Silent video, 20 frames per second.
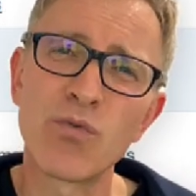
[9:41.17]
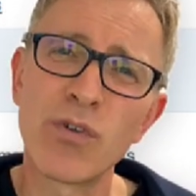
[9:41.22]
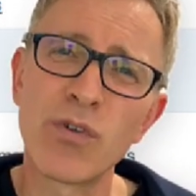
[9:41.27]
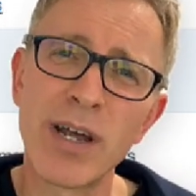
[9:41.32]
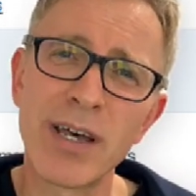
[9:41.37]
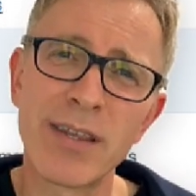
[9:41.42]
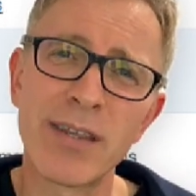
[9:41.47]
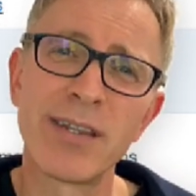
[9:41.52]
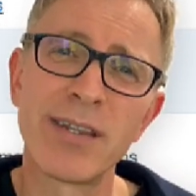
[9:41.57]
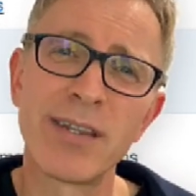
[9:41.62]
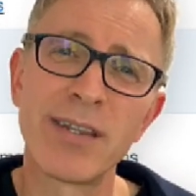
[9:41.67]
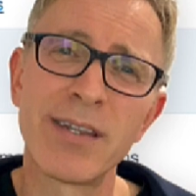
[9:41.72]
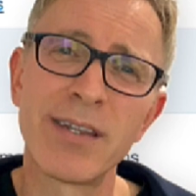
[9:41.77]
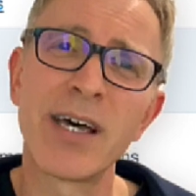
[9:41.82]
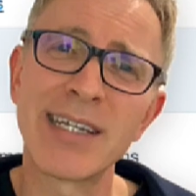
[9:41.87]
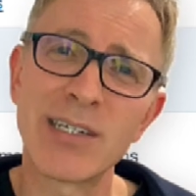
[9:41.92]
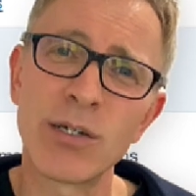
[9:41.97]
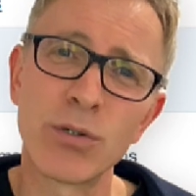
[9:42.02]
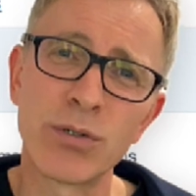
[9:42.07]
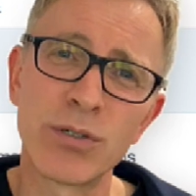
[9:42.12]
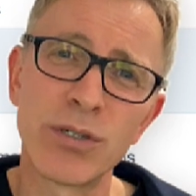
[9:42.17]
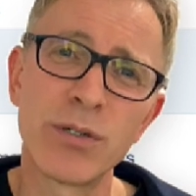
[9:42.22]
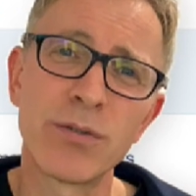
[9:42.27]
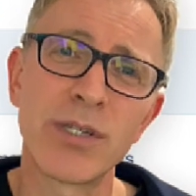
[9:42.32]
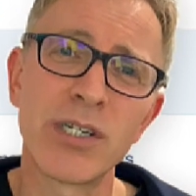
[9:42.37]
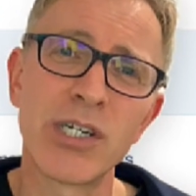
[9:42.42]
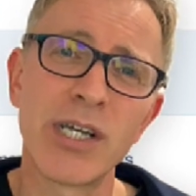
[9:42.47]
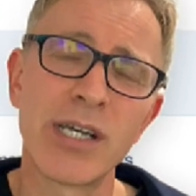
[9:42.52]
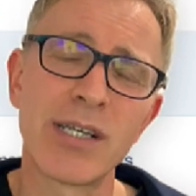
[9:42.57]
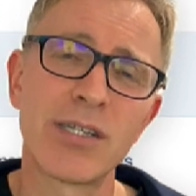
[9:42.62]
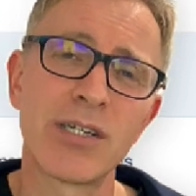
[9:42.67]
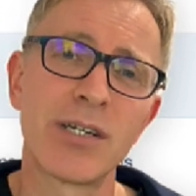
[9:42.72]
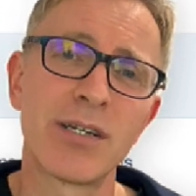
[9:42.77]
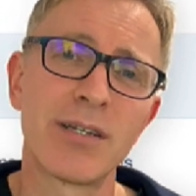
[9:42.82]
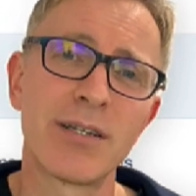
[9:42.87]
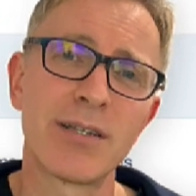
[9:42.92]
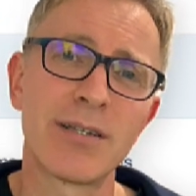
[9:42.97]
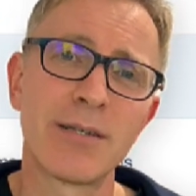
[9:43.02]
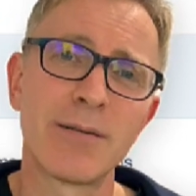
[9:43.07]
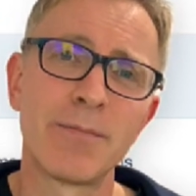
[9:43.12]
rather than as
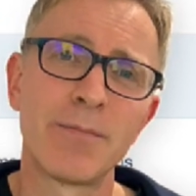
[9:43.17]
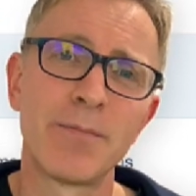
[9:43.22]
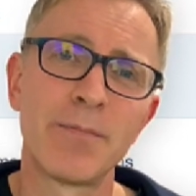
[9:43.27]
auto-suggestions.